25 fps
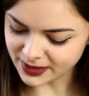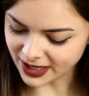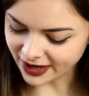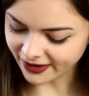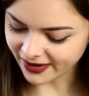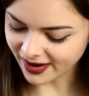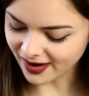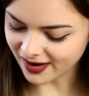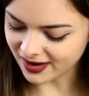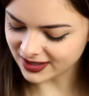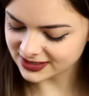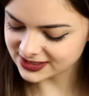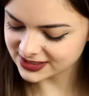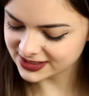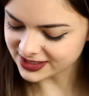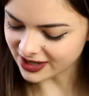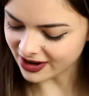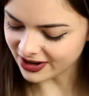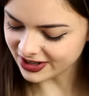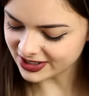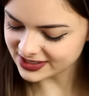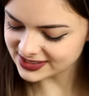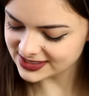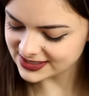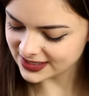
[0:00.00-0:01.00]
Berry asks,
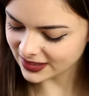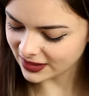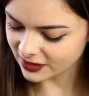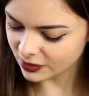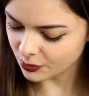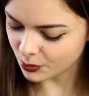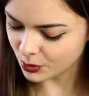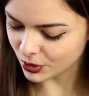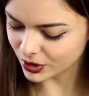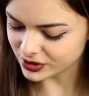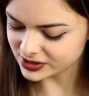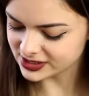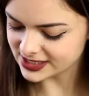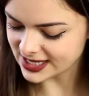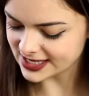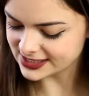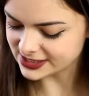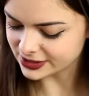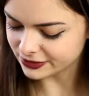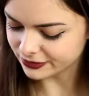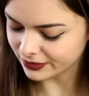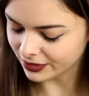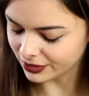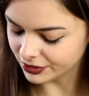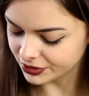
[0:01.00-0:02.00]
are you still in the process
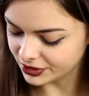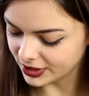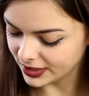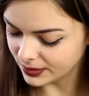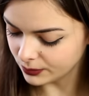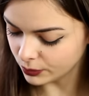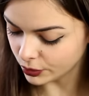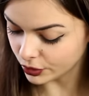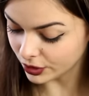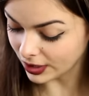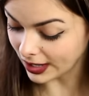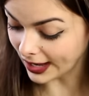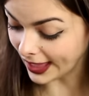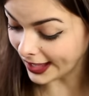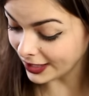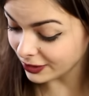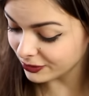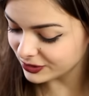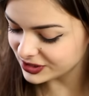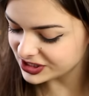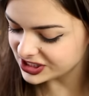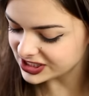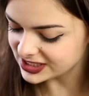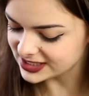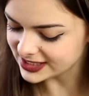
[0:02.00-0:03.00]
of learning more
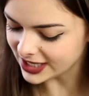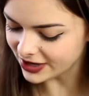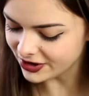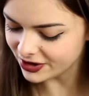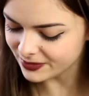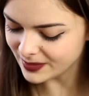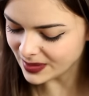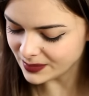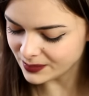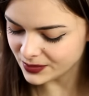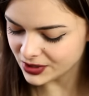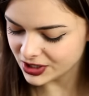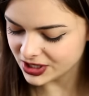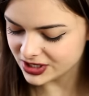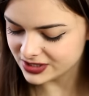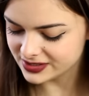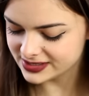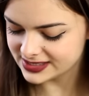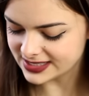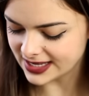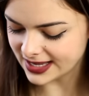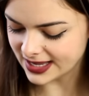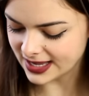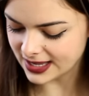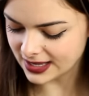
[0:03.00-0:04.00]
languages? I remember you
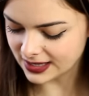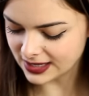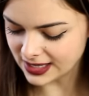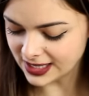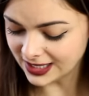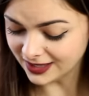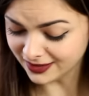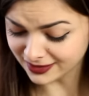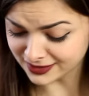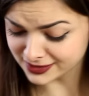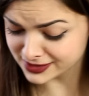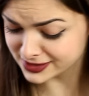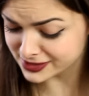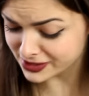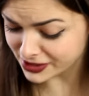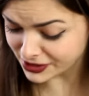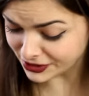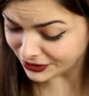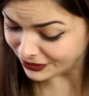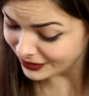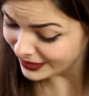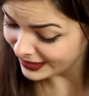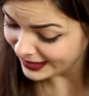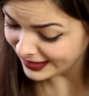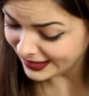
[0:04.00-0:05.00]
saying eons
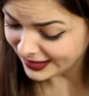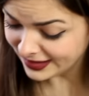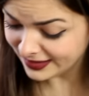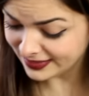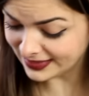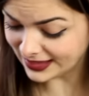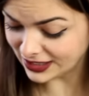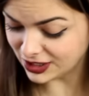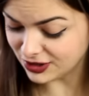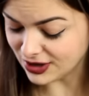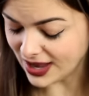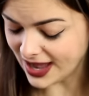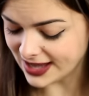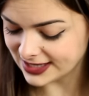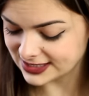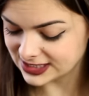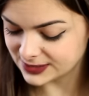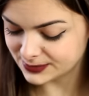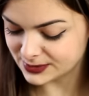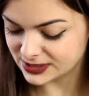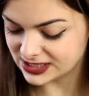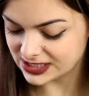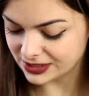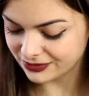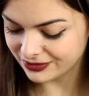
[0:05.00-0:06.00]
ago that you had a
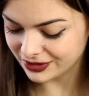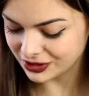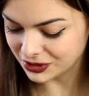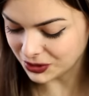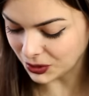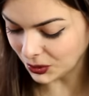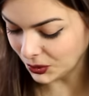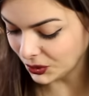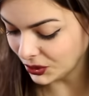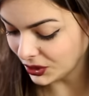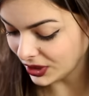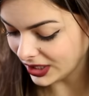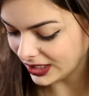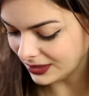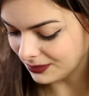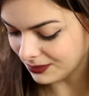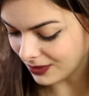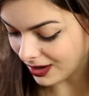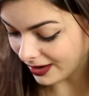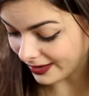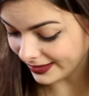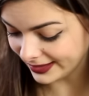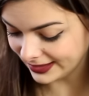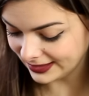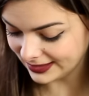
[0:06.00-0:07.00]
specific goal in
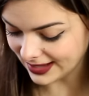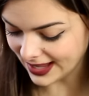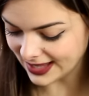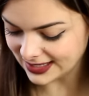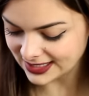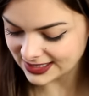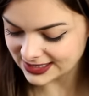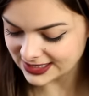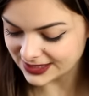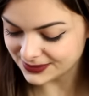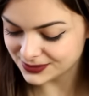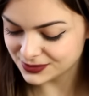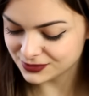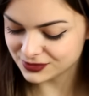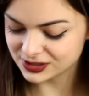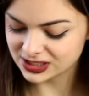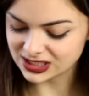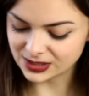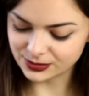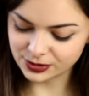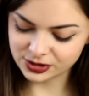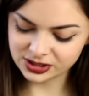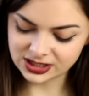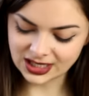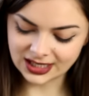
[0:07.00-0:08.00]
mind. Any tips for
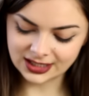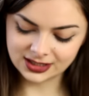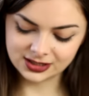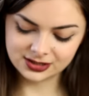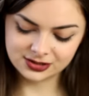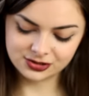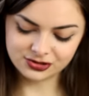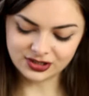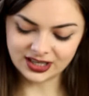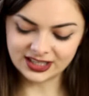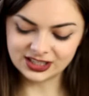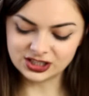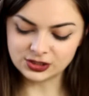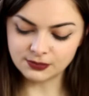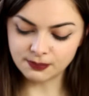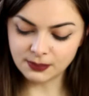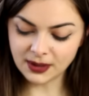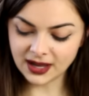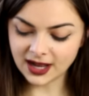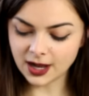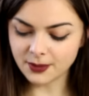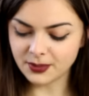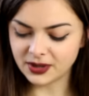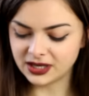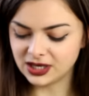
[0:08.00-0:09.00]
someone trying to
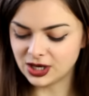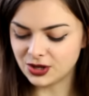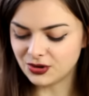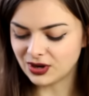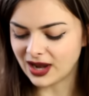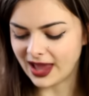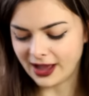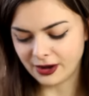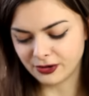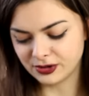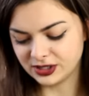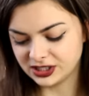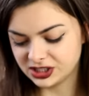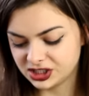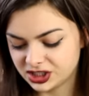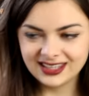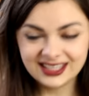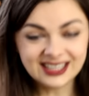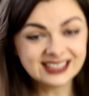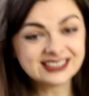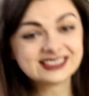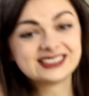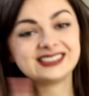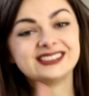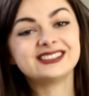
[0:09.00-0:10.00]
pick up a new language?
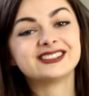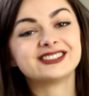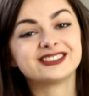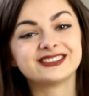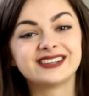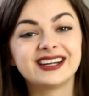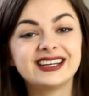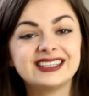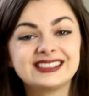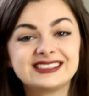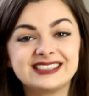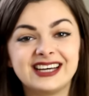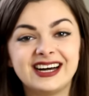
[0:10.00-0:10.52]
Yes, you're right.